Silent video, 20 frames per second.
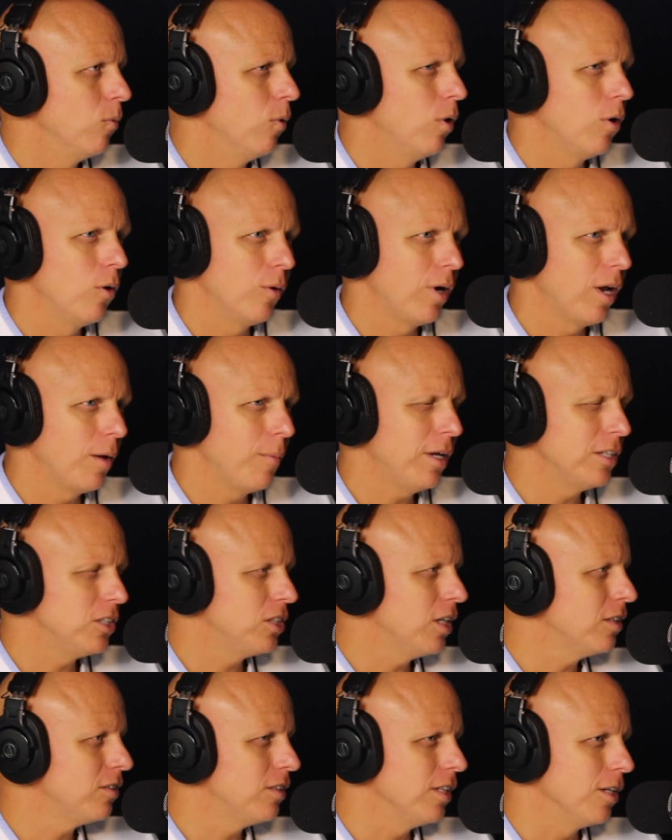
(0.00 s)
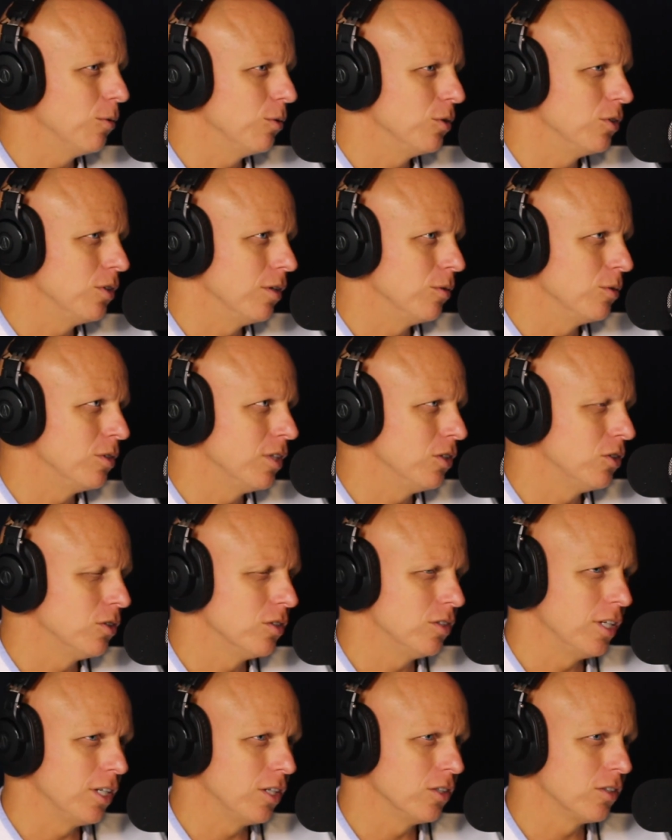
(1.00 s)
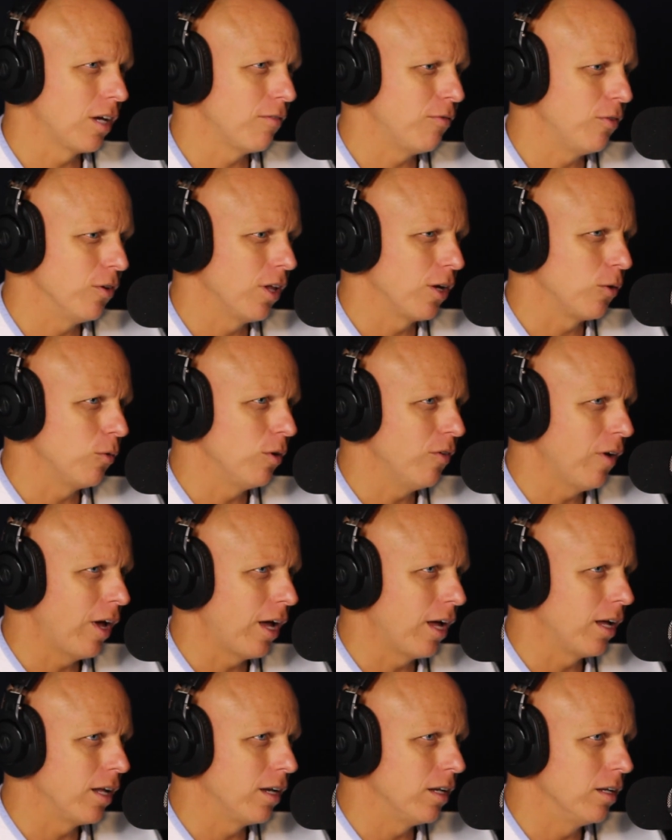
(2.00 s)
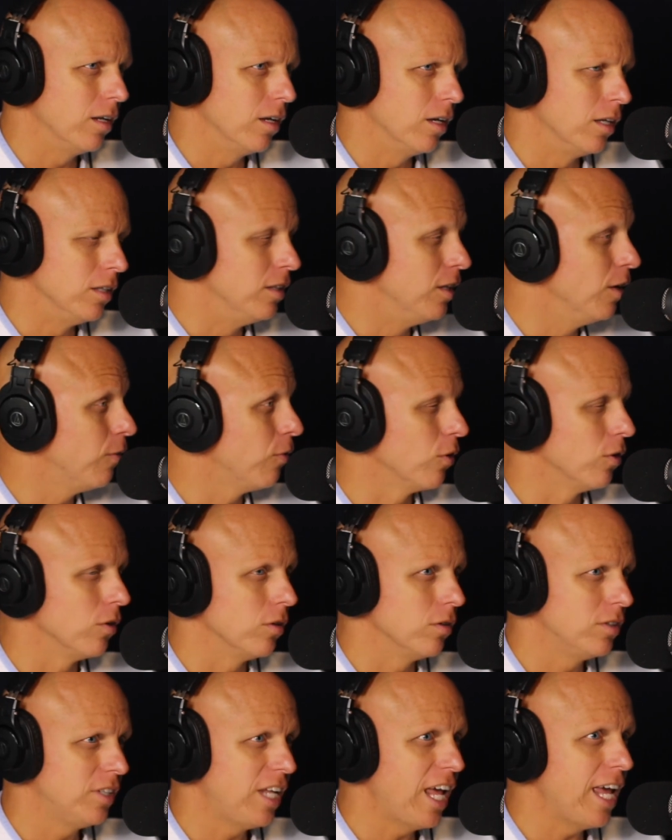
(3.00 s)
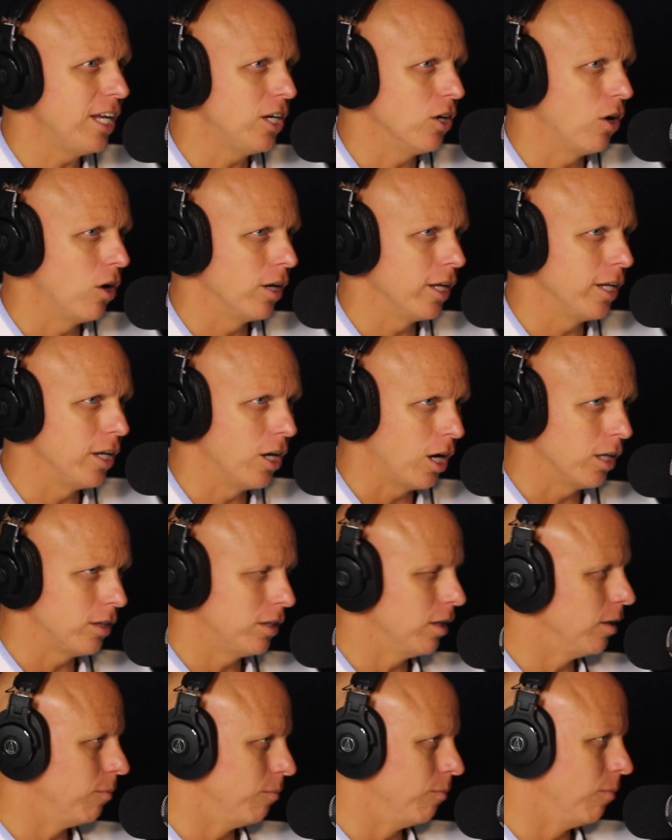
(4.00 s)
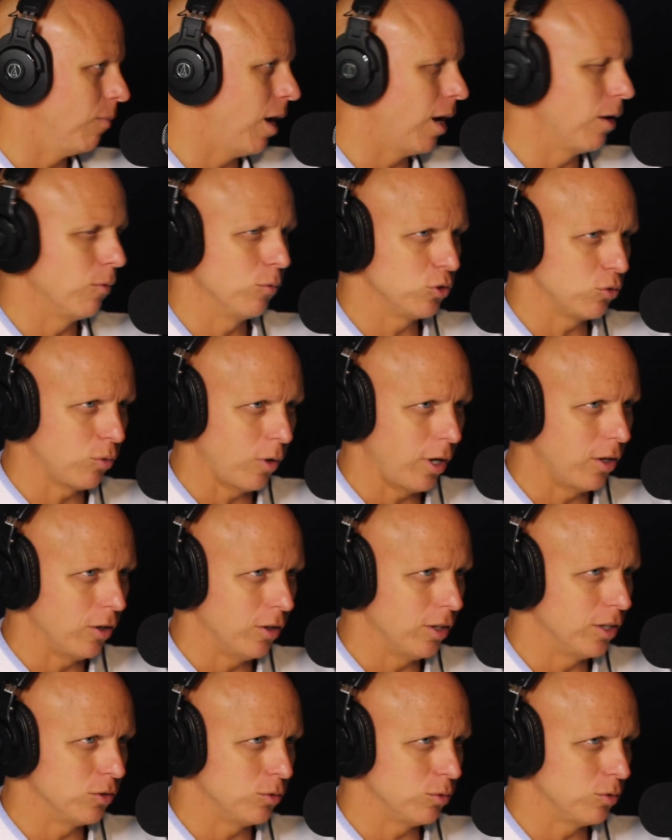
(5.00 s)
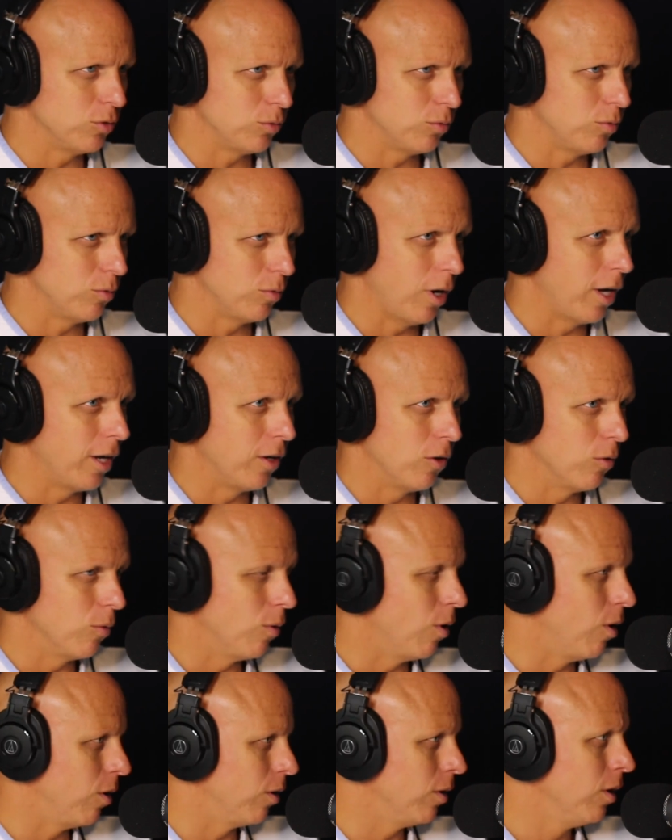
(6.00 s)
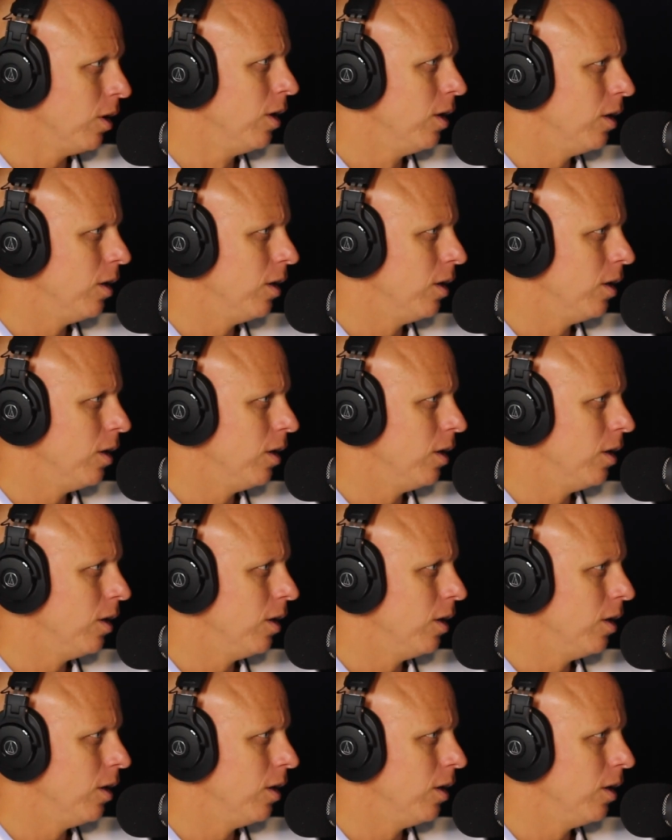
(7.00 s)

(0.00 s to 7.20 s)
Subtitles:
Well, when I met Jesse, it was interesting because I feel like we've had a different take on it. Not that mine was right or his was right or wrong.